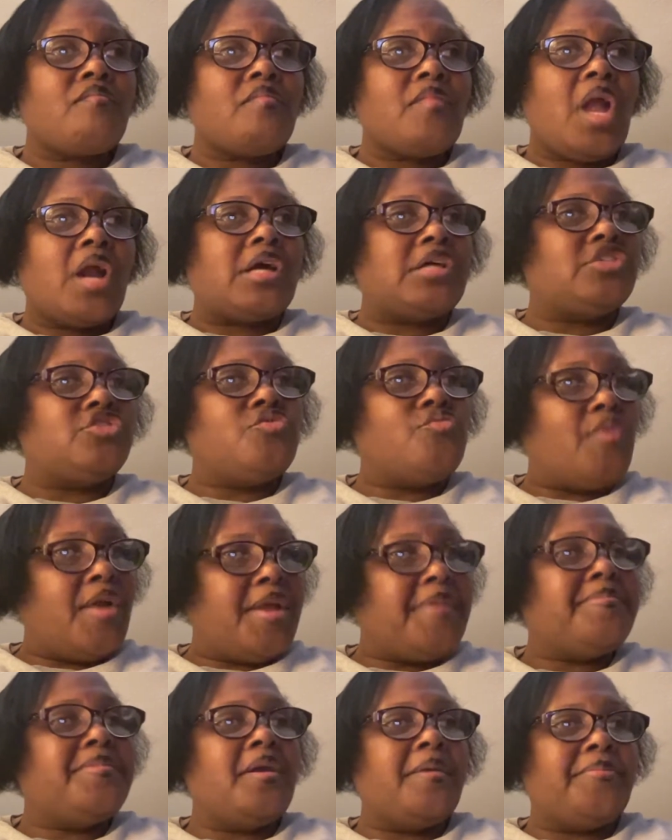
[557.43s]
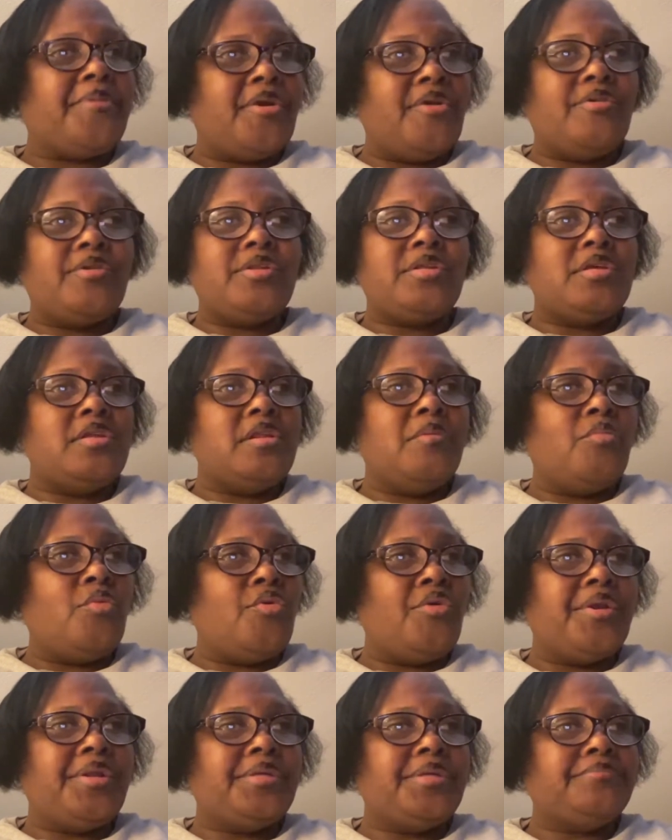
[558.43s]
Because you wake me up early in the
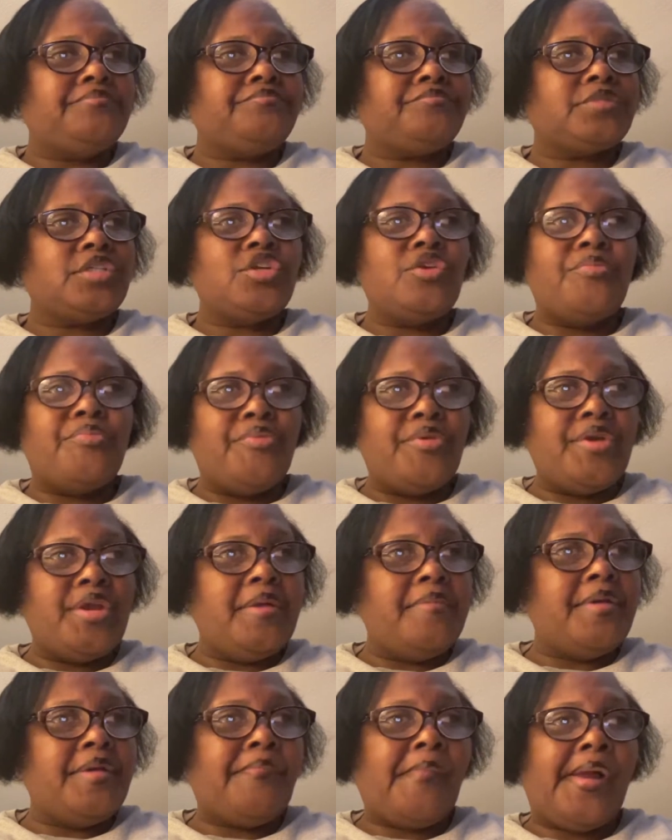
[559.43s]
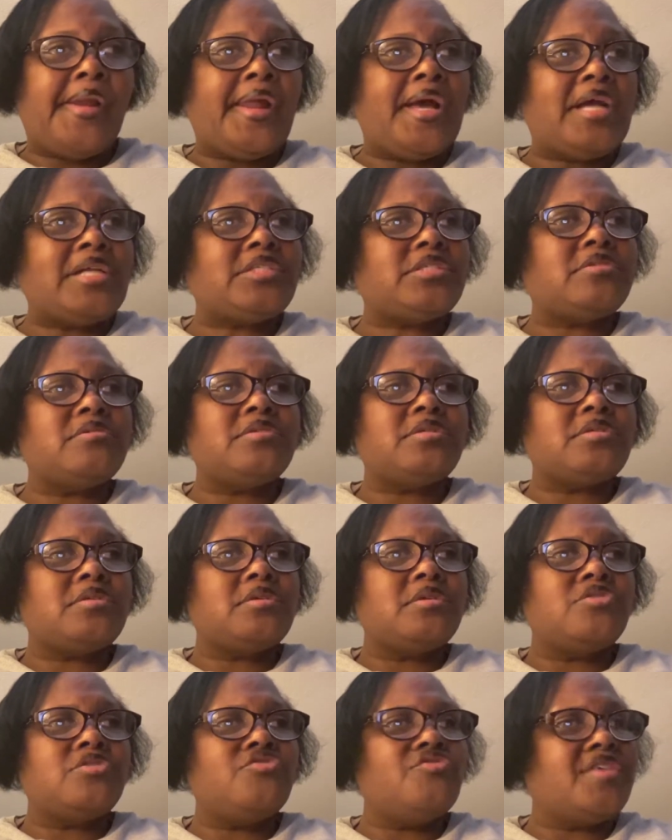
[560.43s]
morning. You breathe in my nostrils.
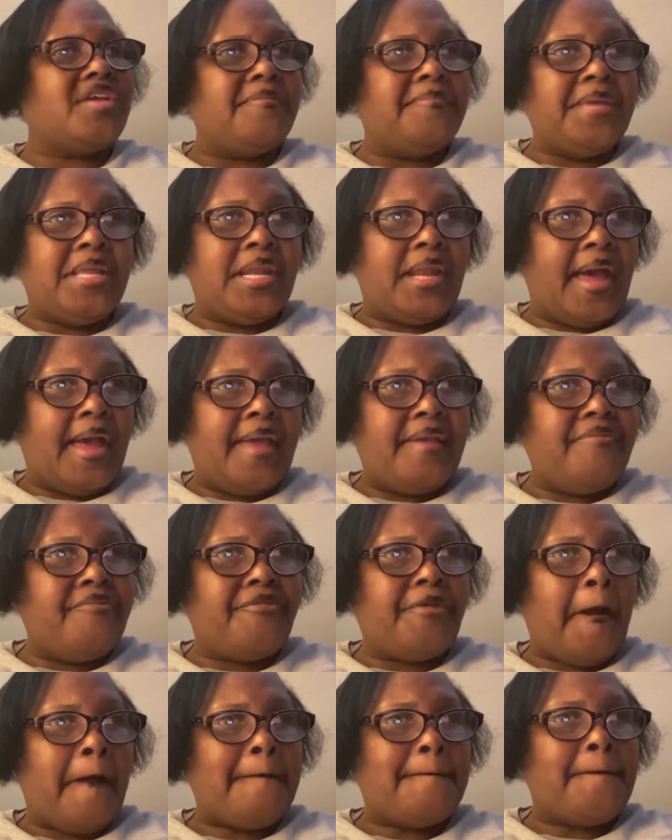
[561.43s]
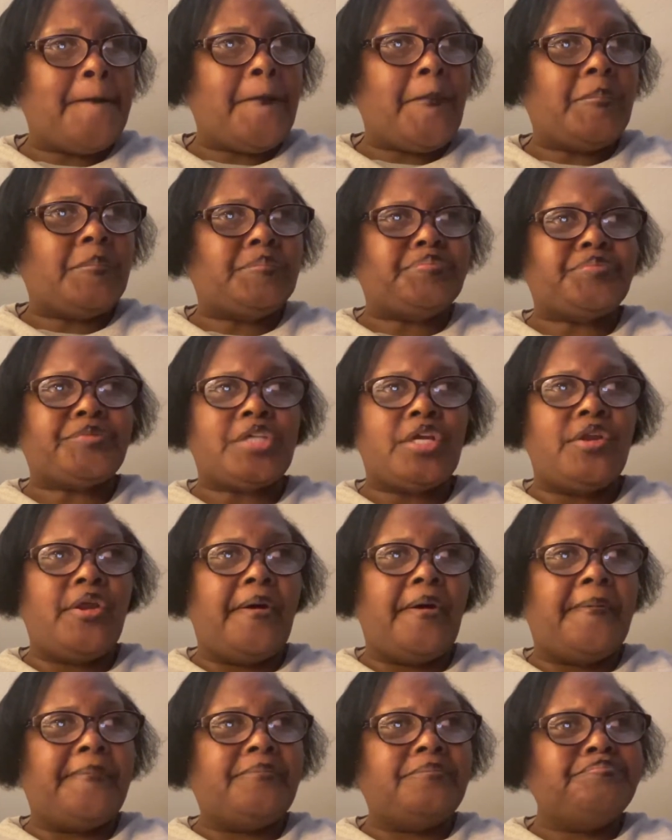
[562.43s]
You give me life, you know.